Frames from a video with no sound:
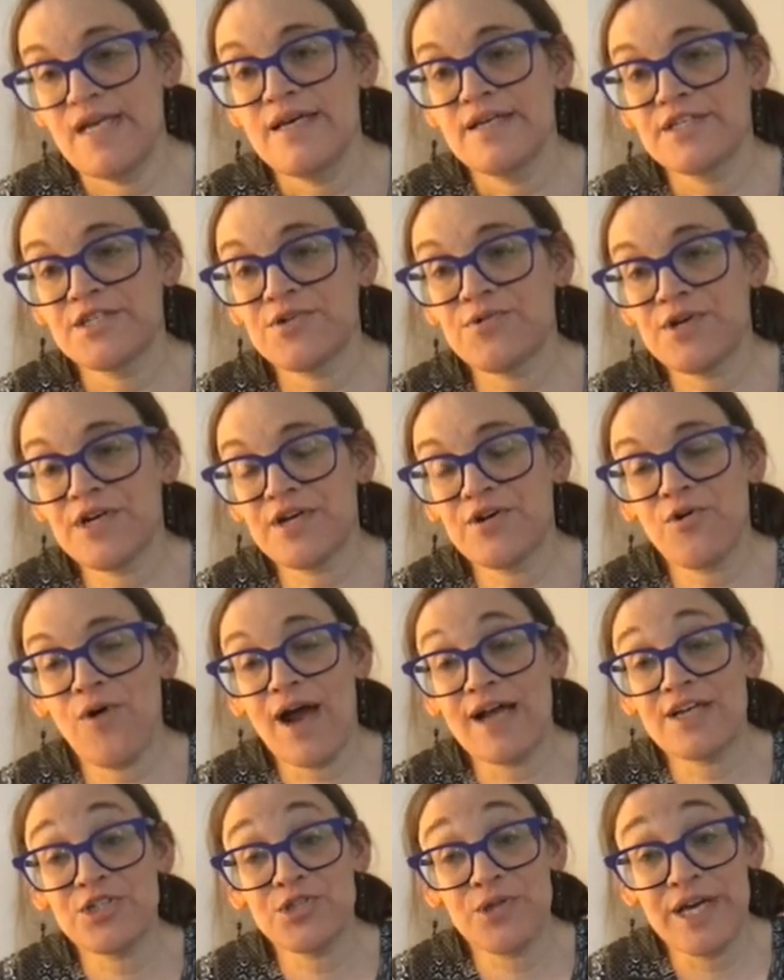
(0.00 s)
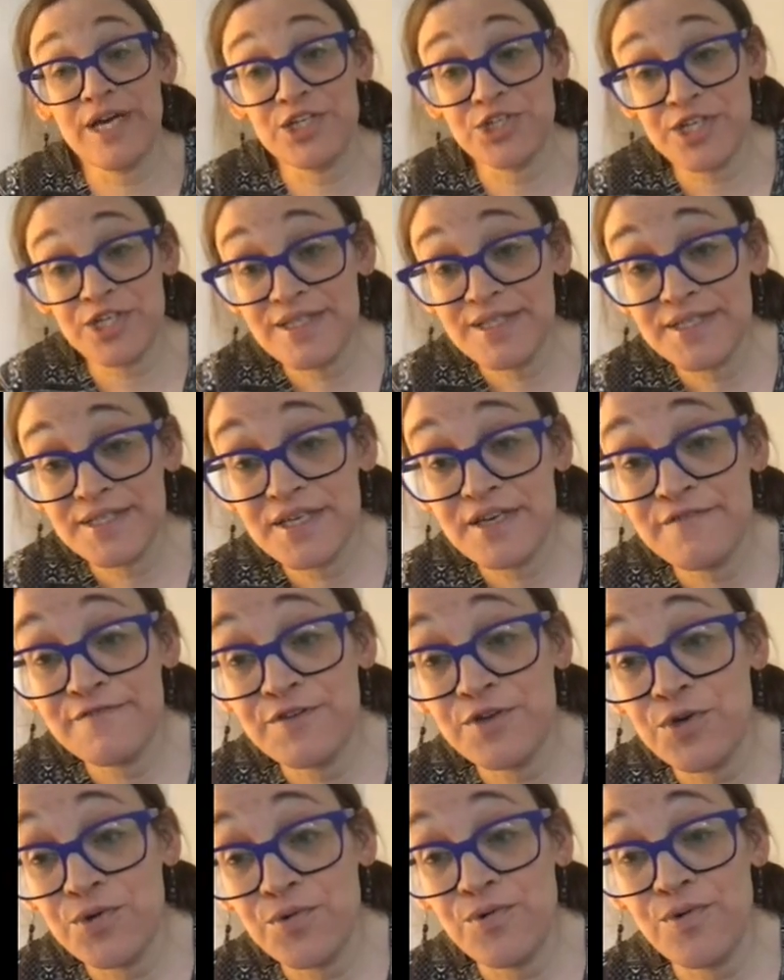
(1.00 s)
So congratulations
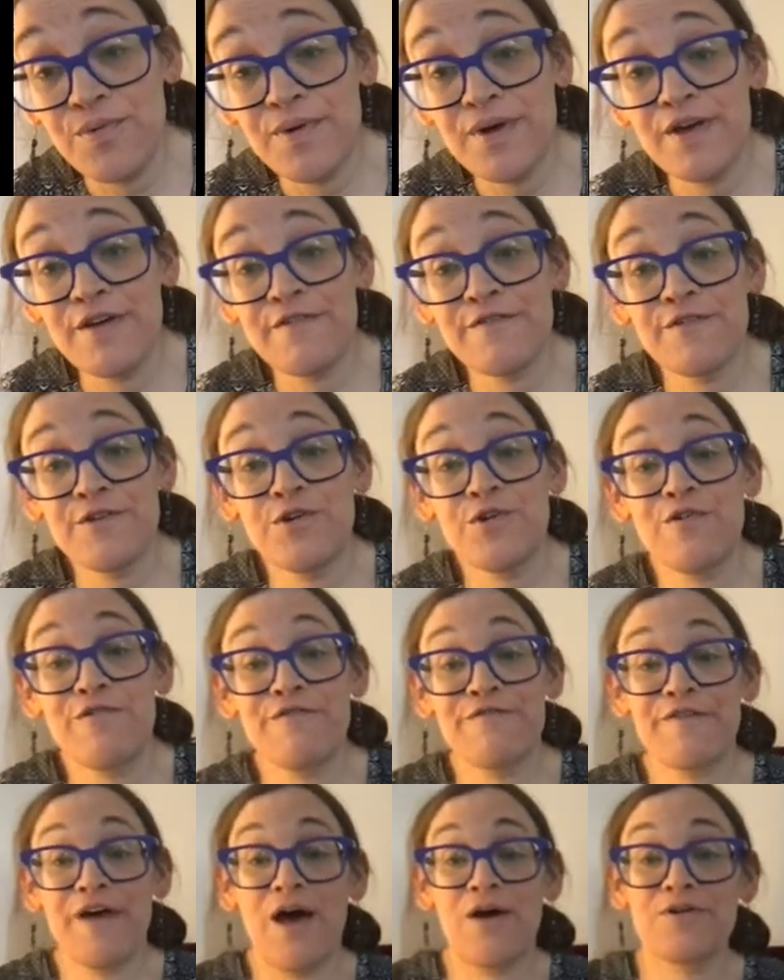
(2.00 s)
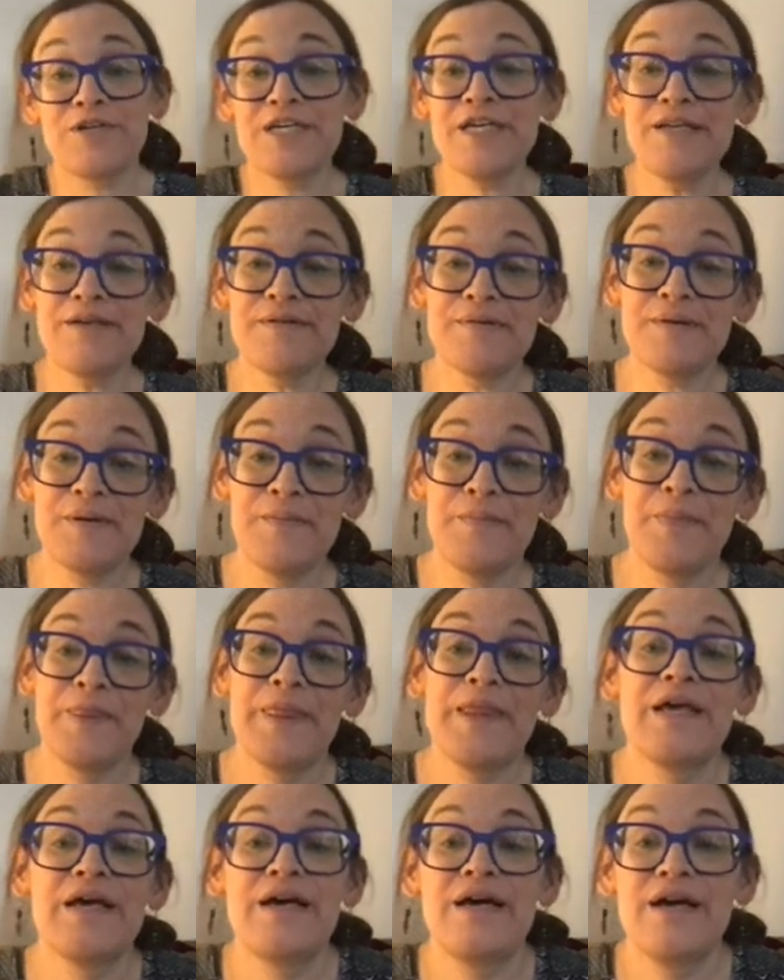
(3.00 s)
if you found it.
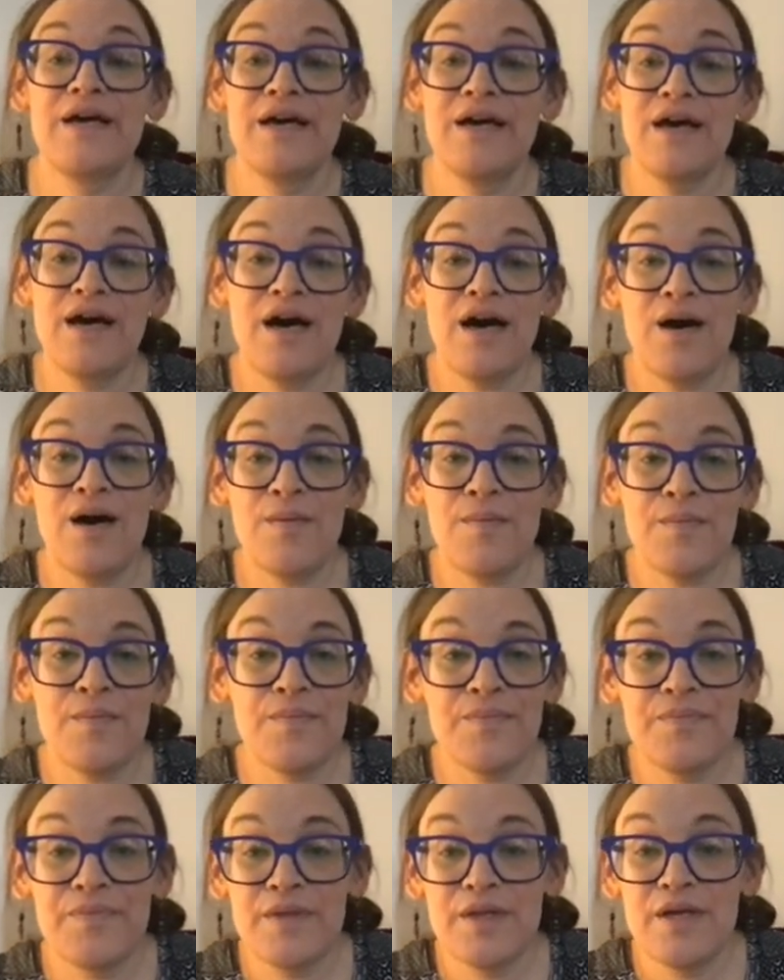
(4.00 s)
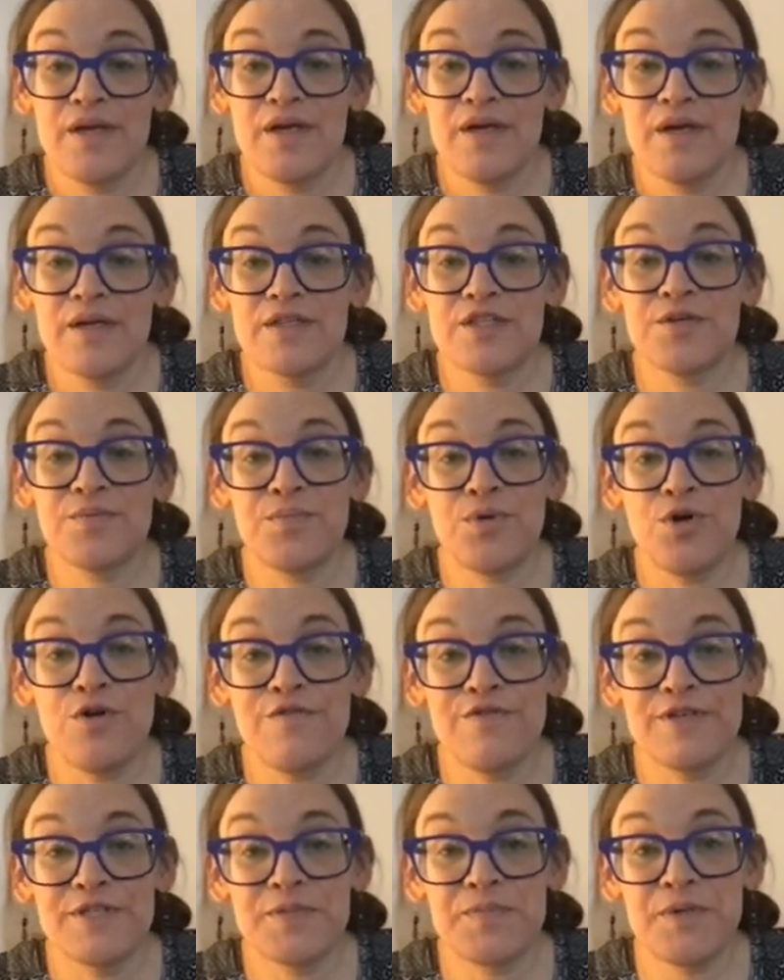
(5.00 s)
The
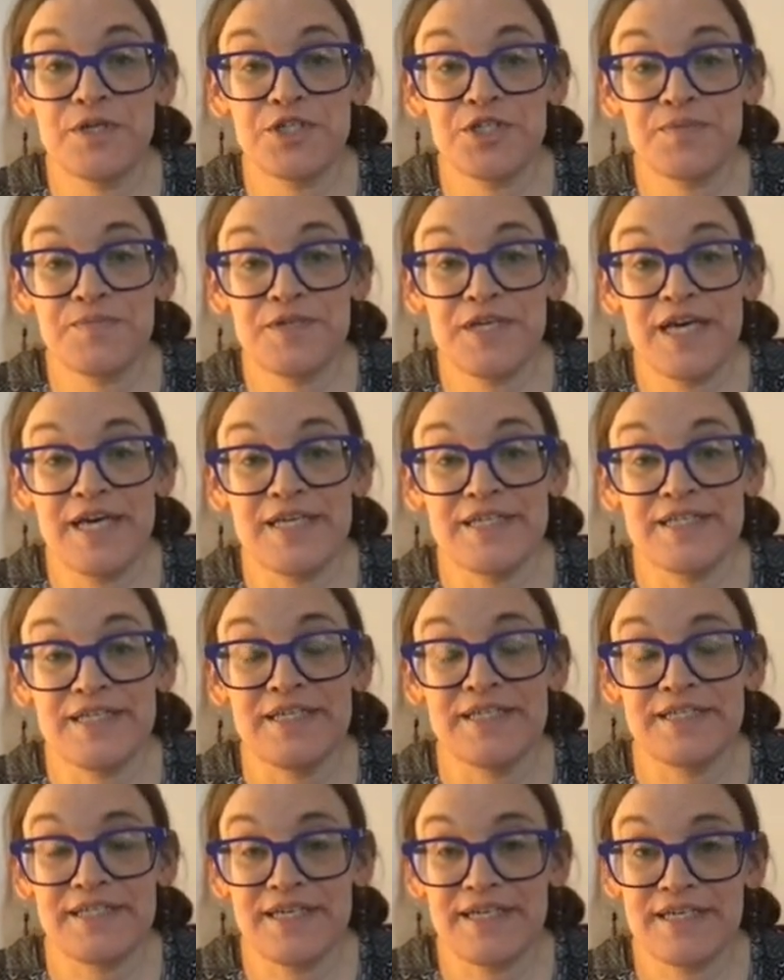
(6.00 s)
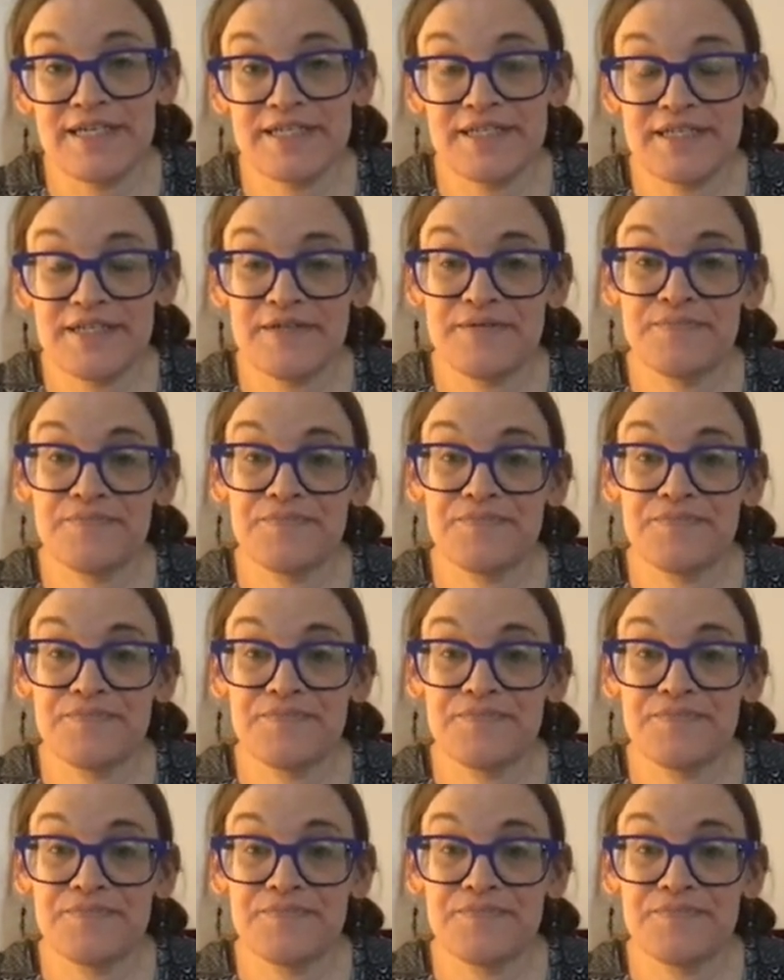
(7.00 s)
move is bishop takes e6.